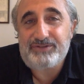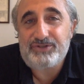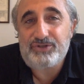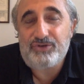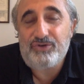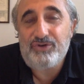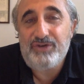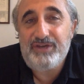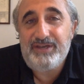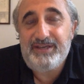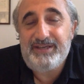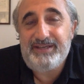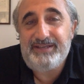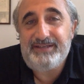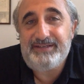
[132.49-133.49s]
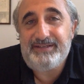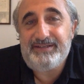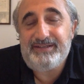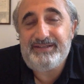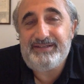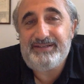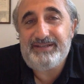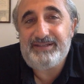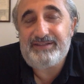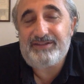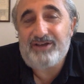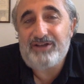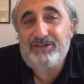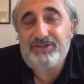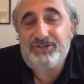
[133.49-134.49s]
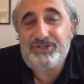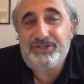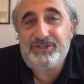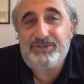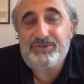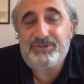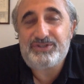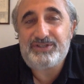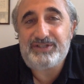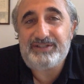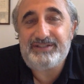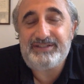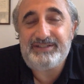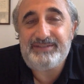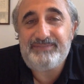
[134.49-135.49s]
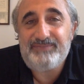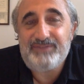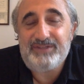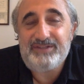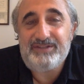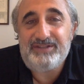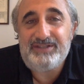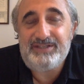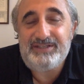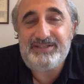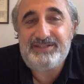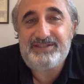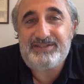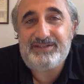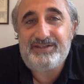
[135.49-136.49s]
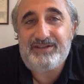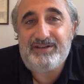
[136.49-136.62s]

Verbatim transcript: So in ethology, you study these